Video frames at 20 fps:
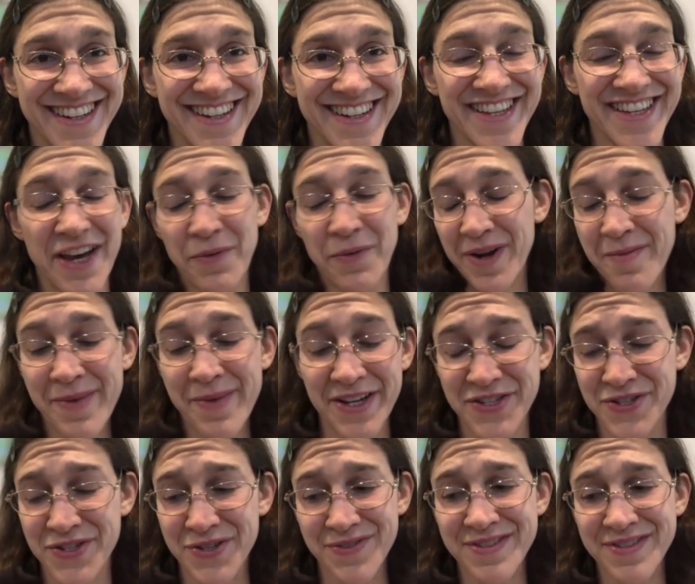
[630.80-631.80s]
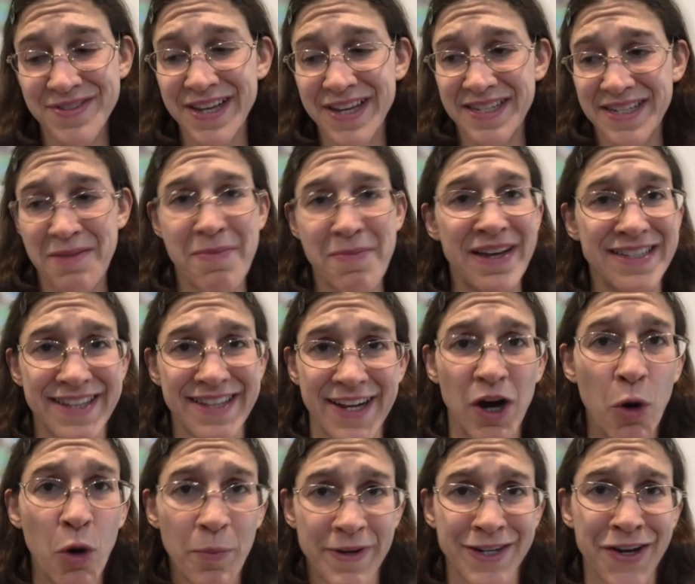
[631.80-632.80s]
yeah one of my students has an amazing
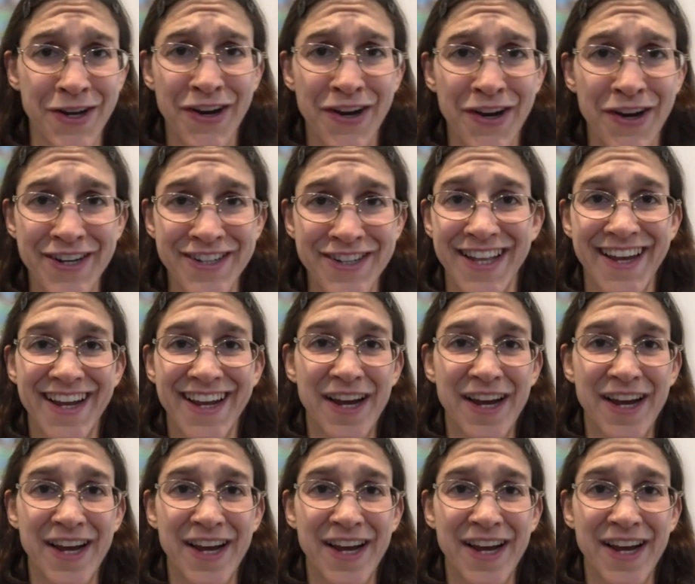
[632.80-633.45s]
open guard like